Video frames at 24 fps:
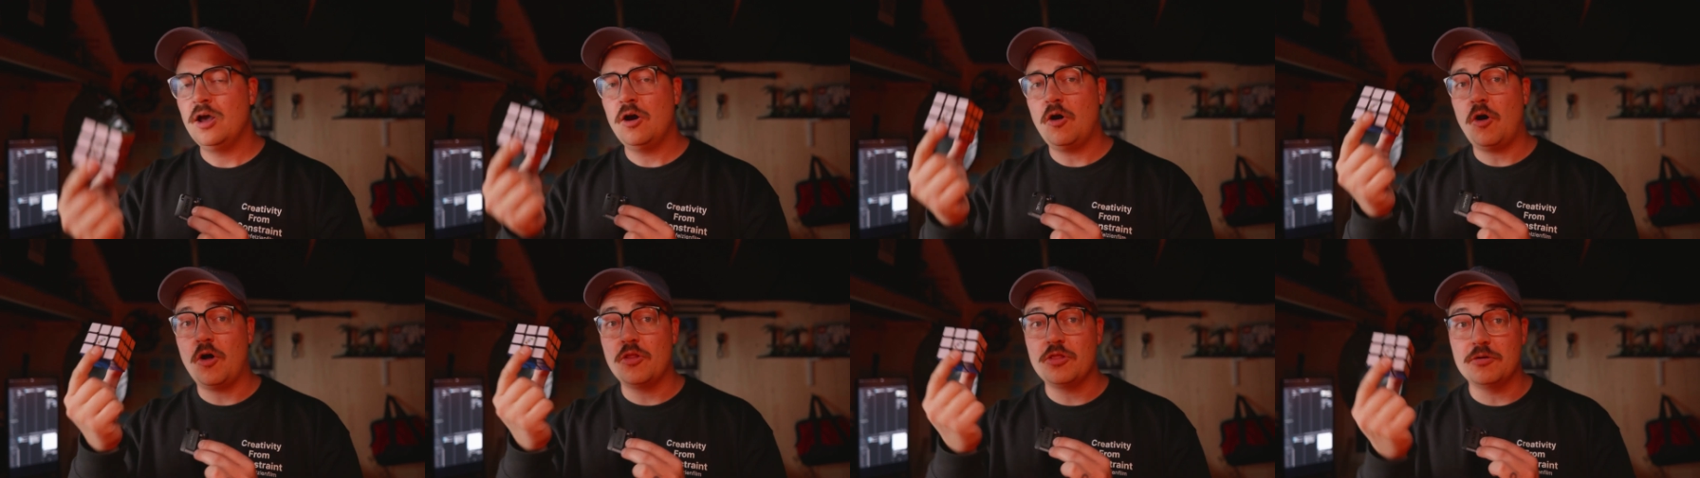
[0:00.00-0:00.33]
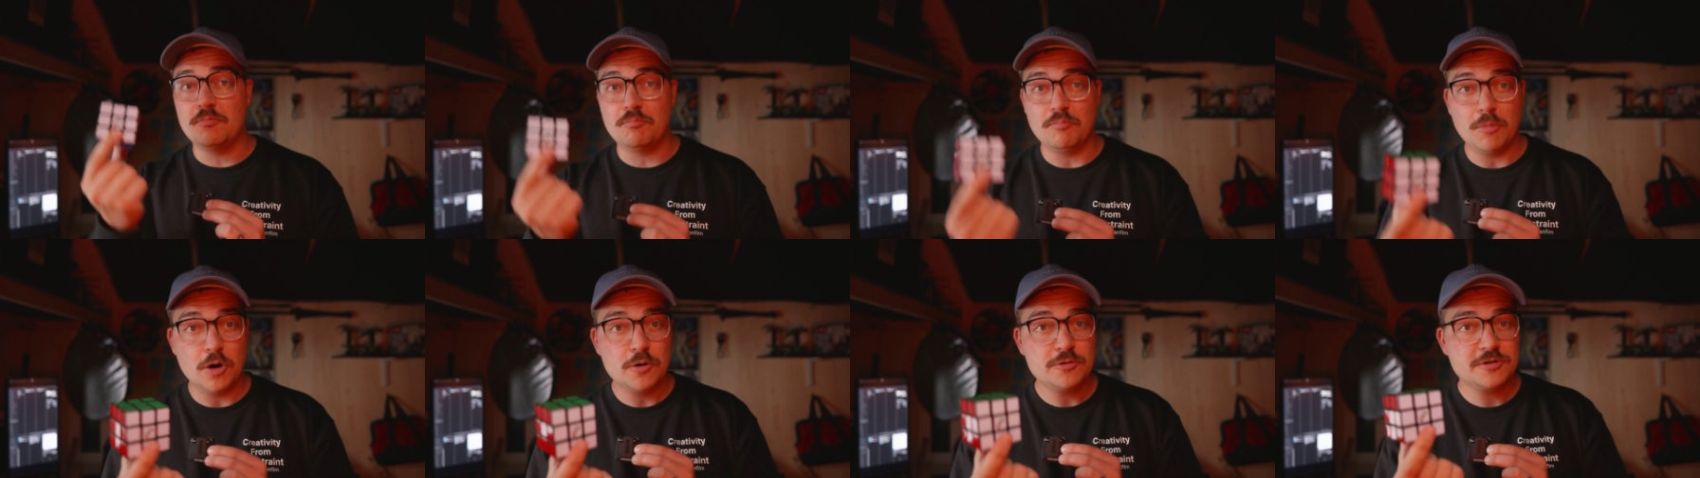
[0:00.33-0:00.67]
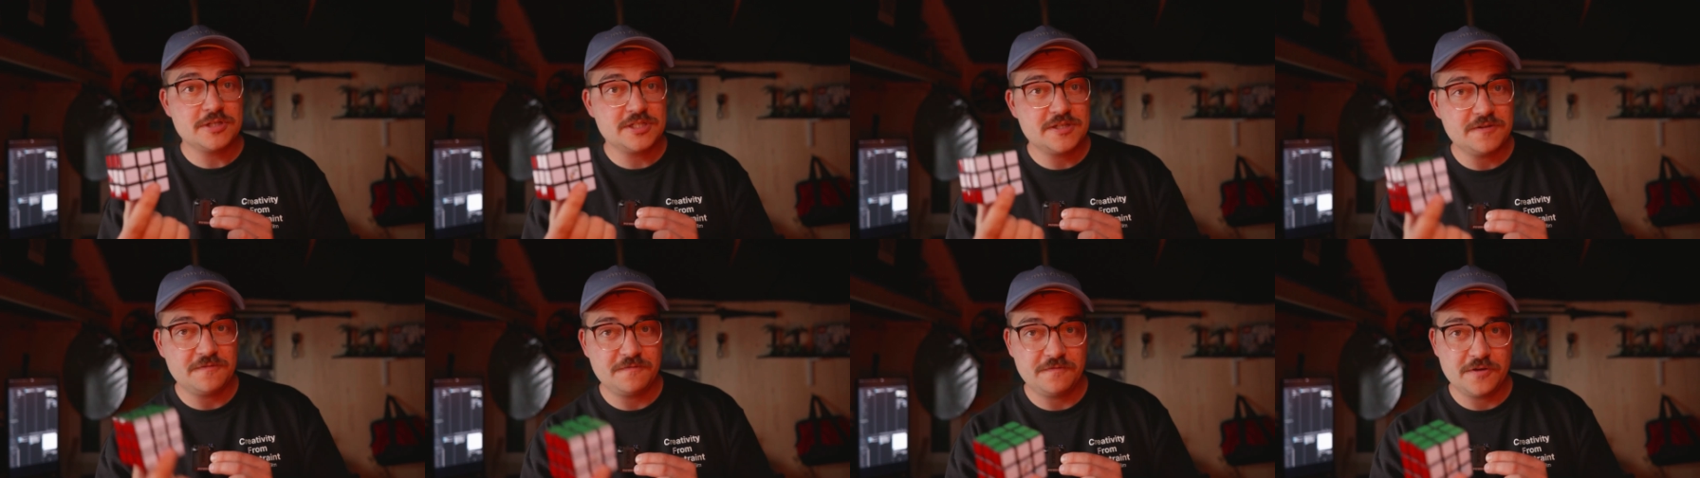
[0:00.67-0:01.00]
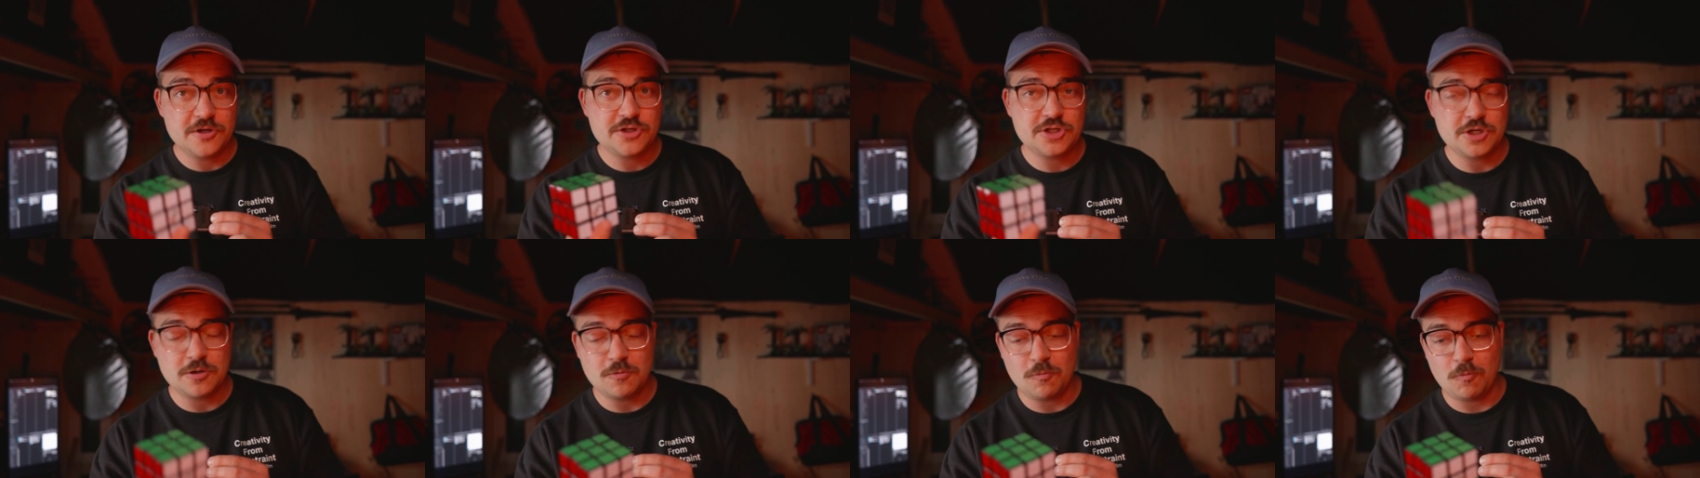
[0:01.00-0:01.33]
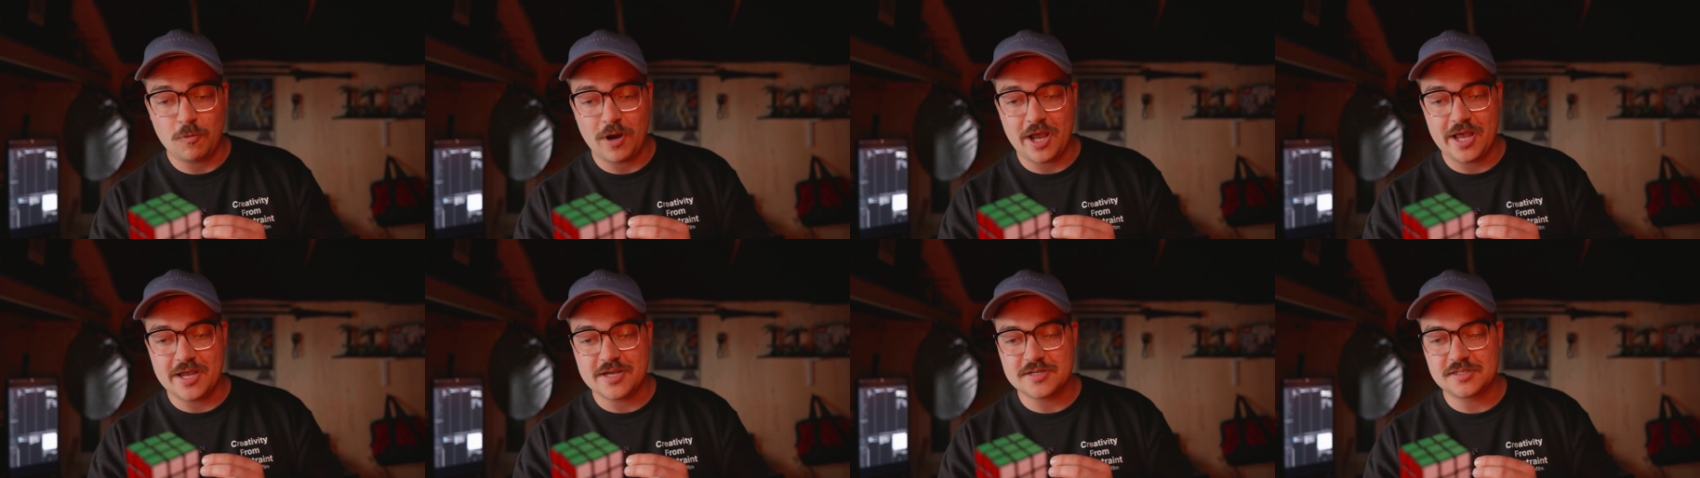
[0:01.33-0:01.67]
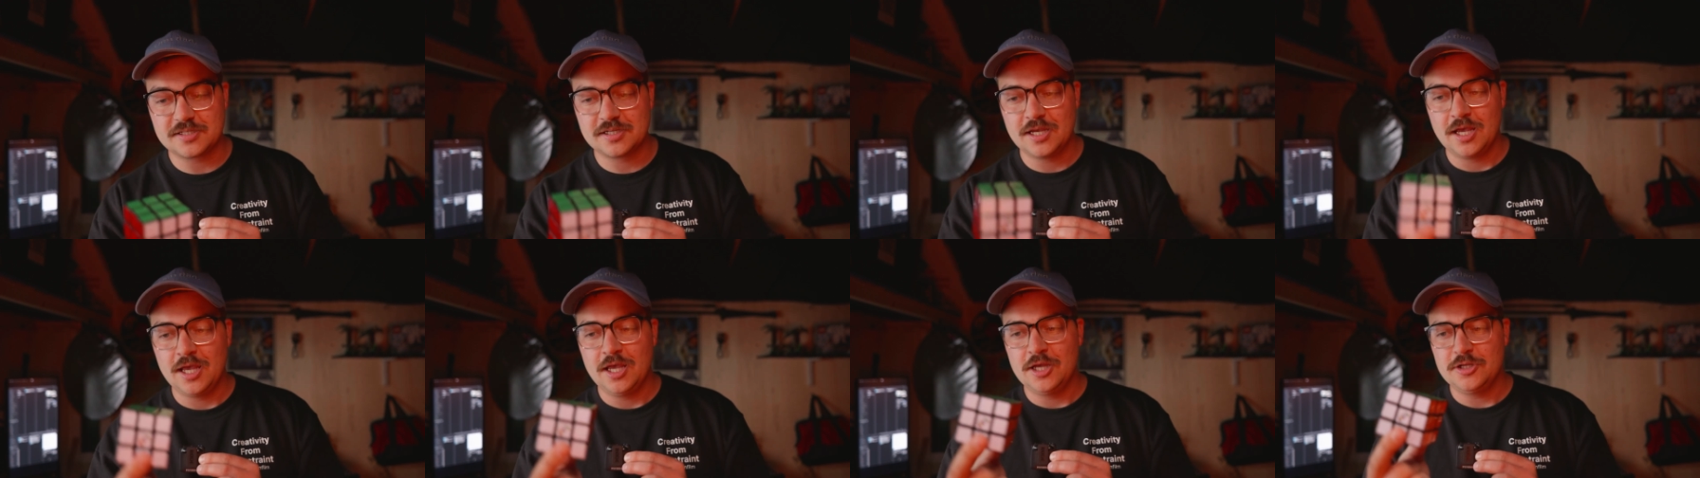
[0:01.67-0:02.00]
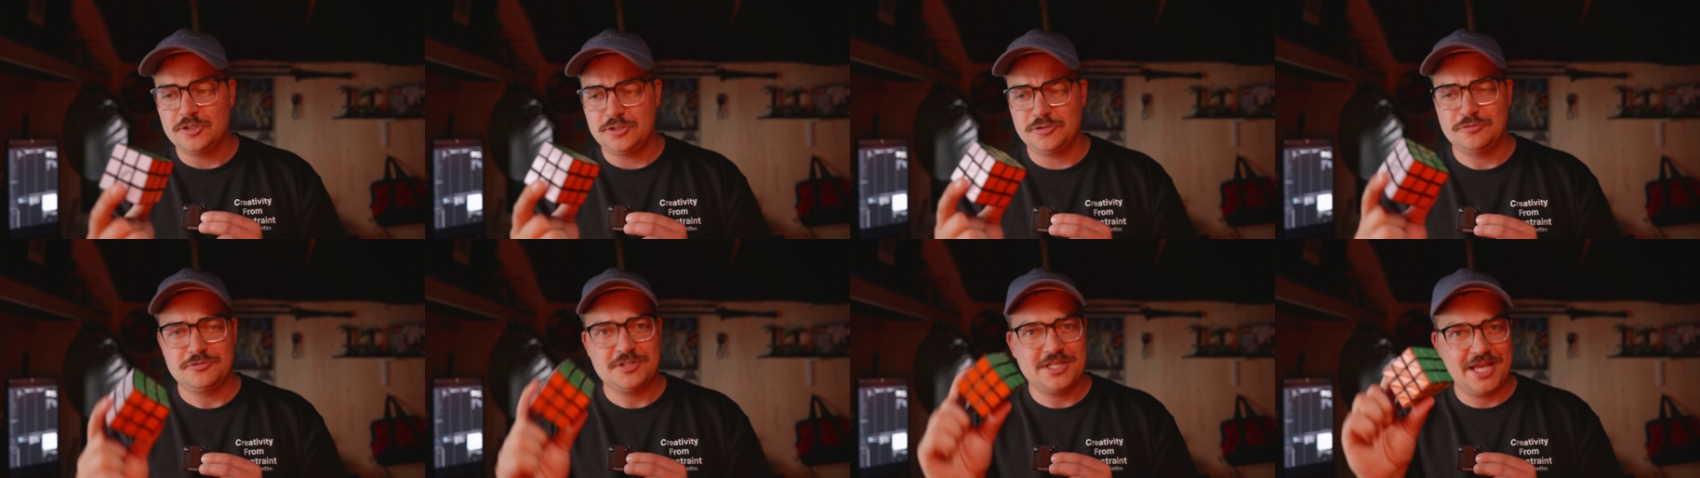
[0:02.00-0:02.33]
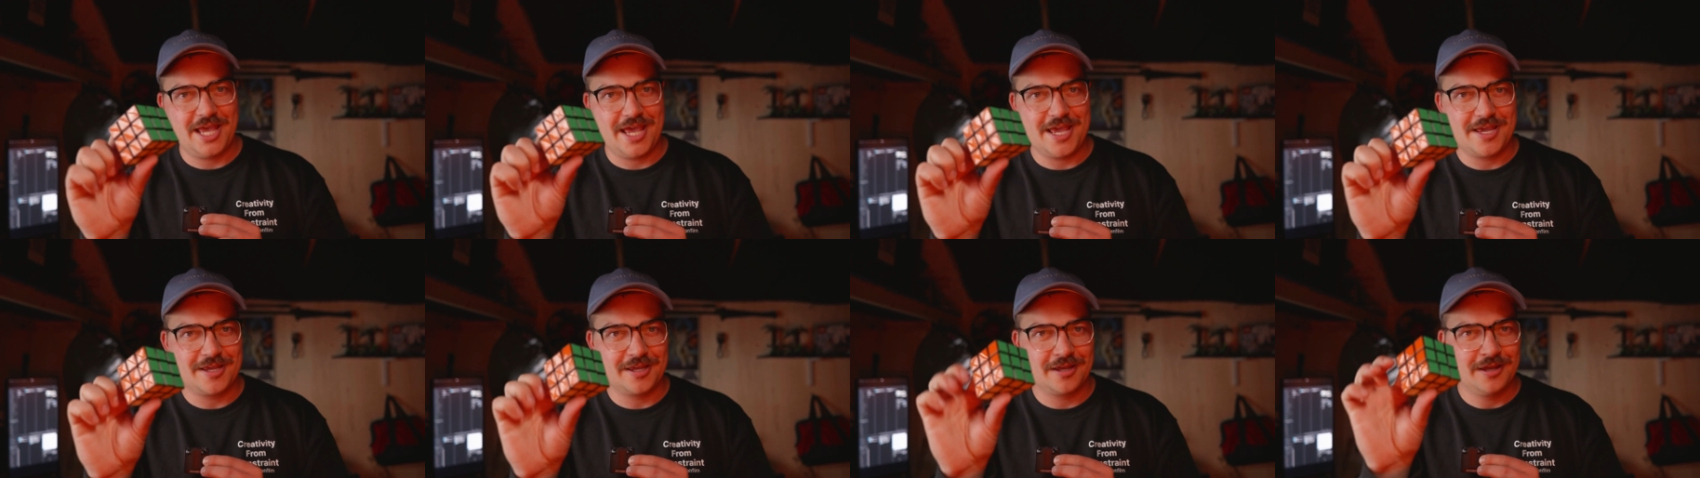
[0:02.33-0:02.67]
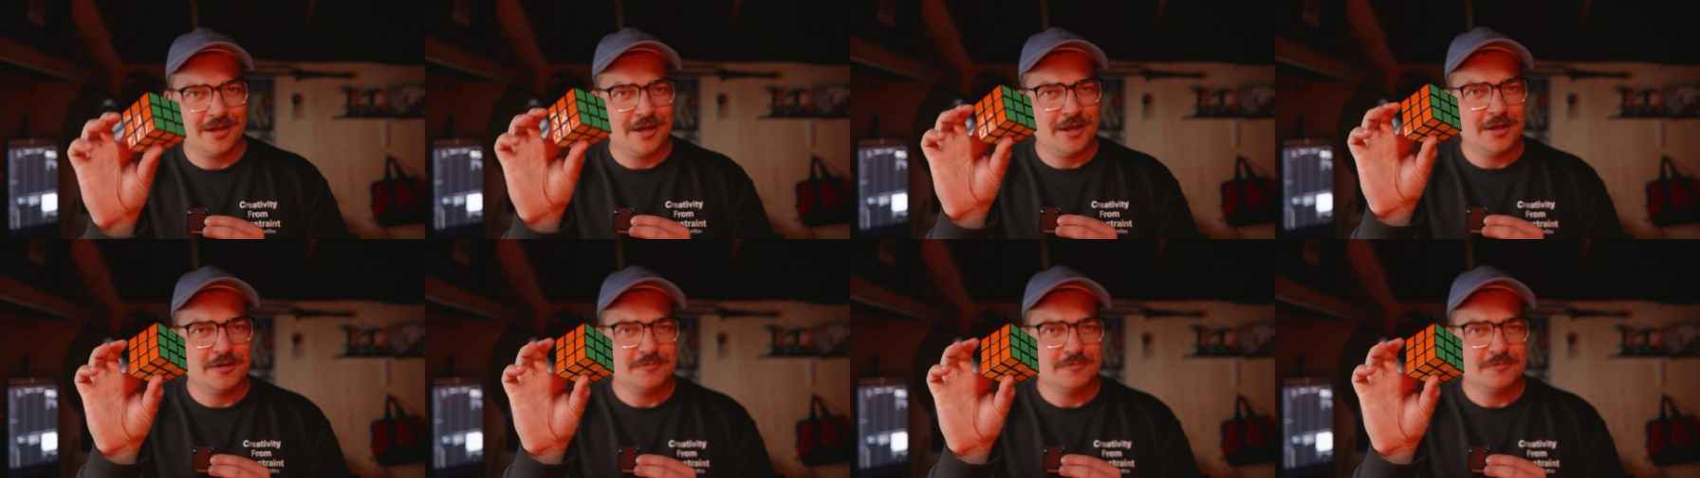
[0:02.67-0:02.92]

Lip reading: on the most efficient ways to take